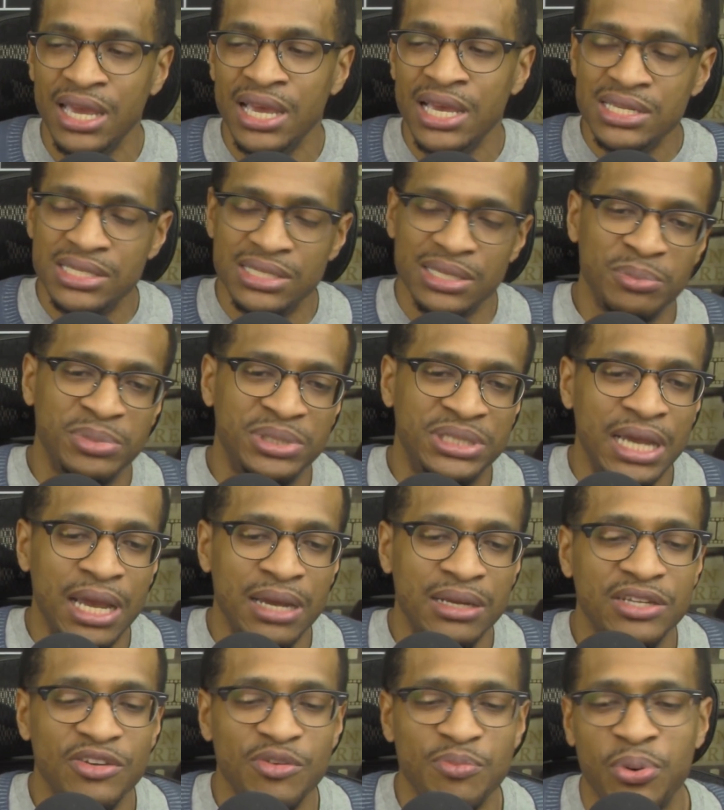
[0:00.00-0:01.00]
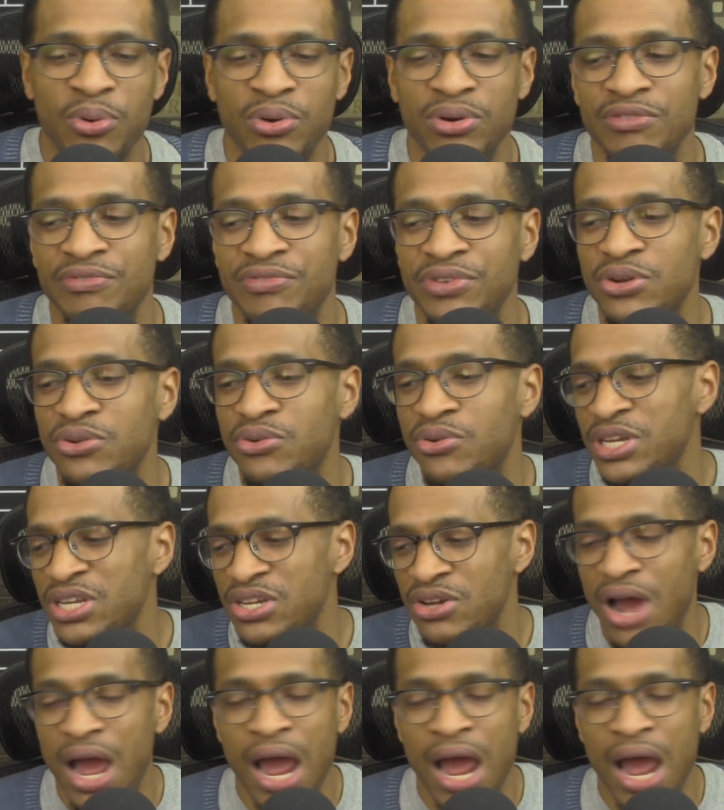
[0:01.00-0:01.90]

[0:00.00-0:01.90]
subjective point of view, you know,